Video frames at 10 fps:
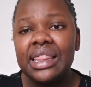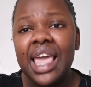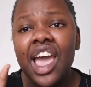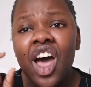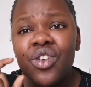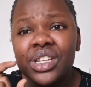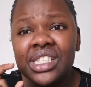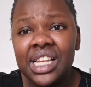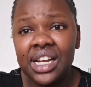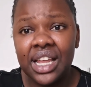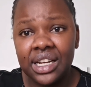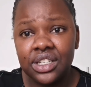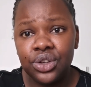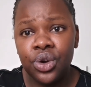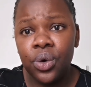They are resilient,
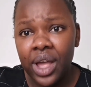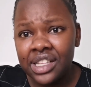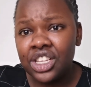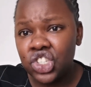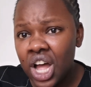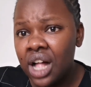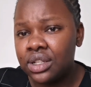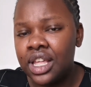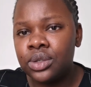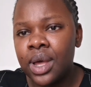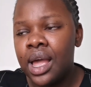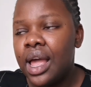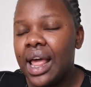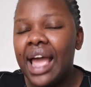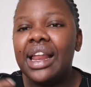as a child. That's why
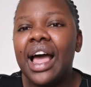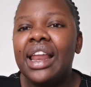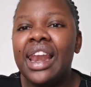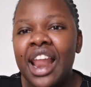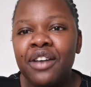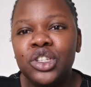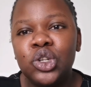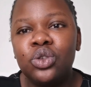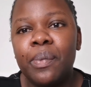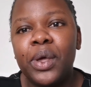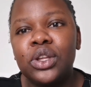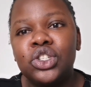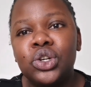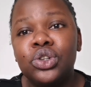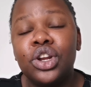I love children, because
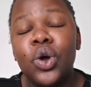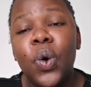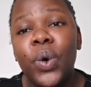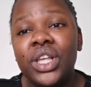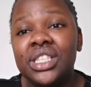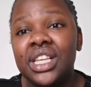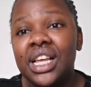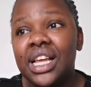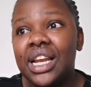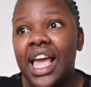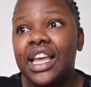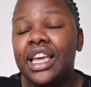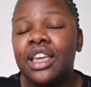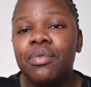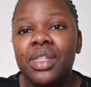children always
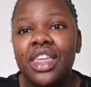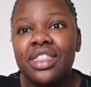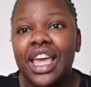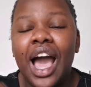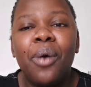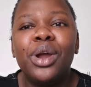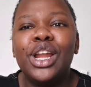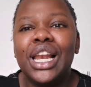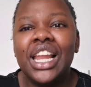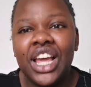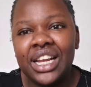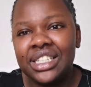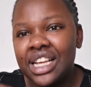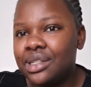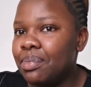give me that thing. I want to learn. It
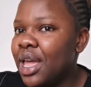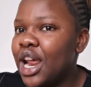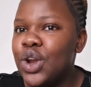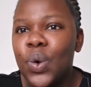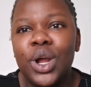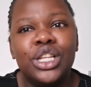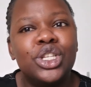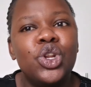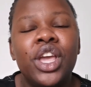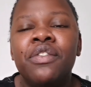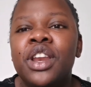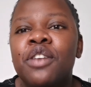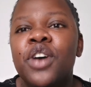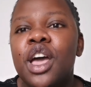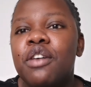doesn't matter. No one is, even
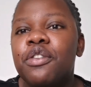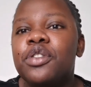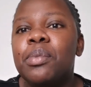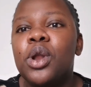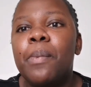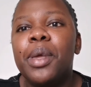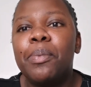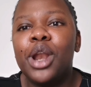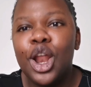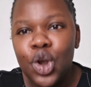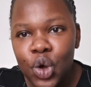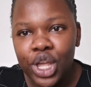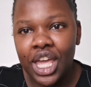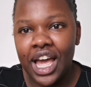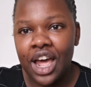if 50 million people are
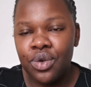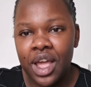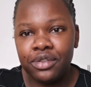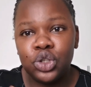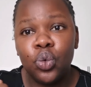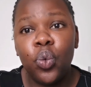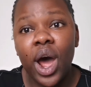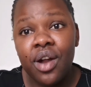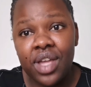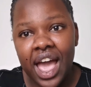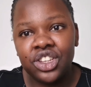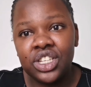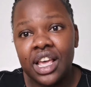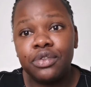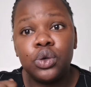looking, I don't have to worry. I just
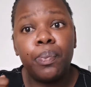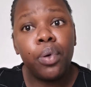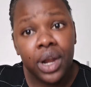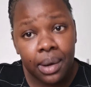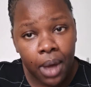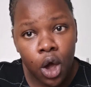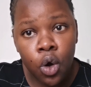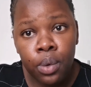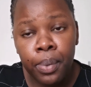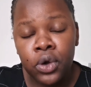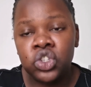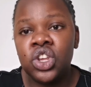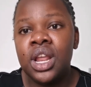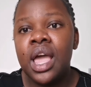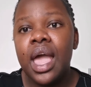have to put in my own
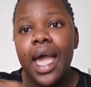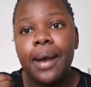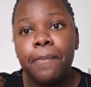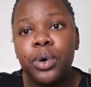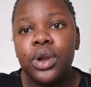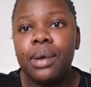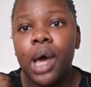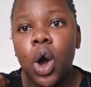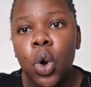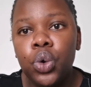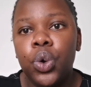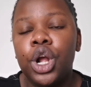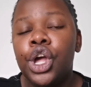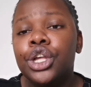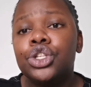portion and put in my own
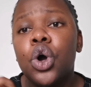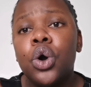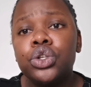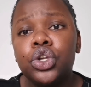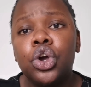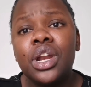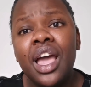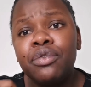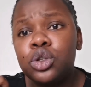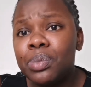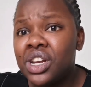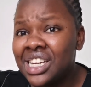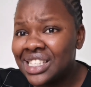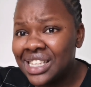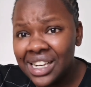work. So also you're going to have to be
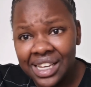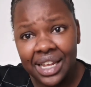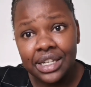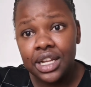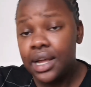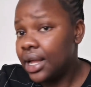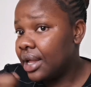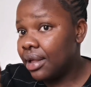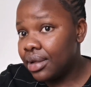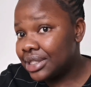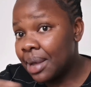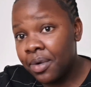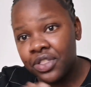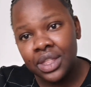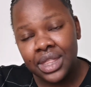resilient. Some
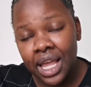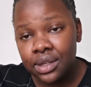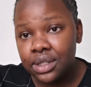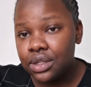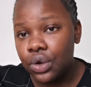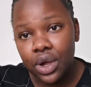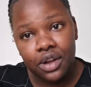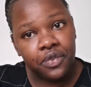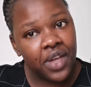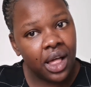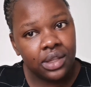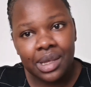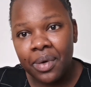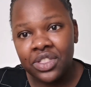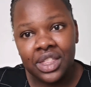of the things you're going to fail,
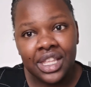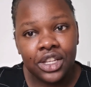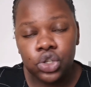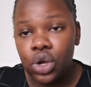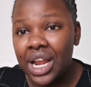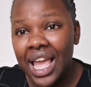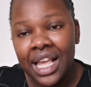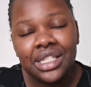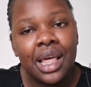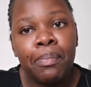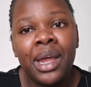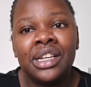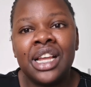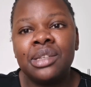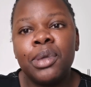some of the things you're going to ace them, but it
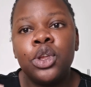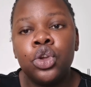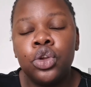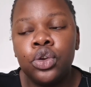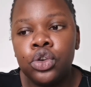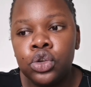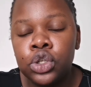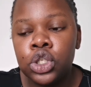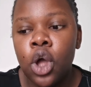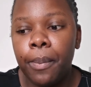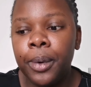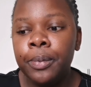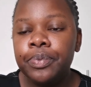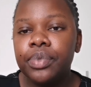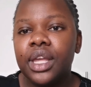doesn't mean you stop.
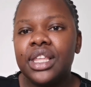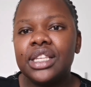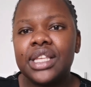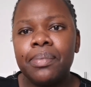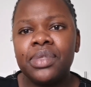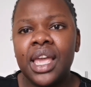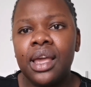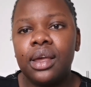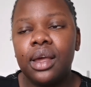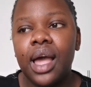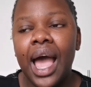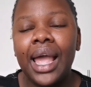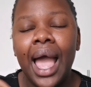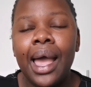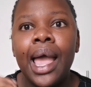There's something I
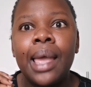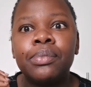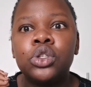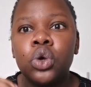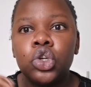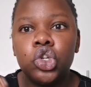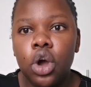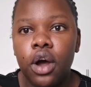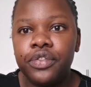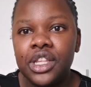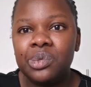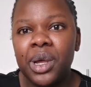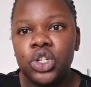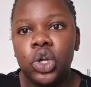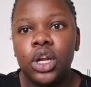am so sure of this
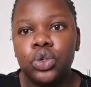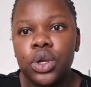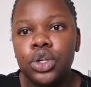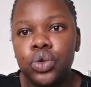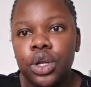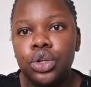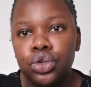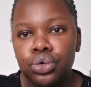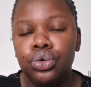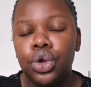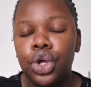particular 2022.